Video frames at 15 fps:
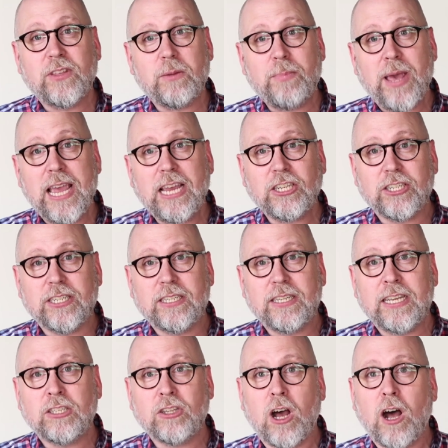for the patient
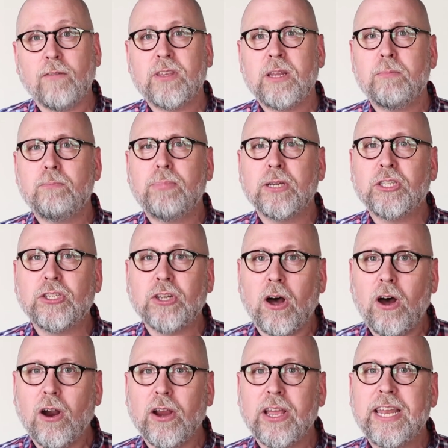is often
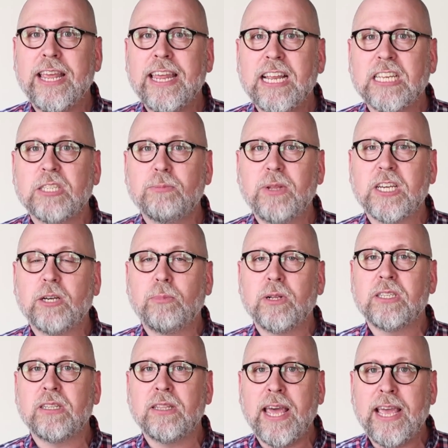bizarre and inexplicable
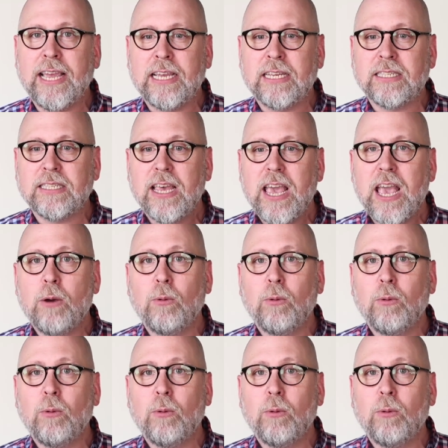delays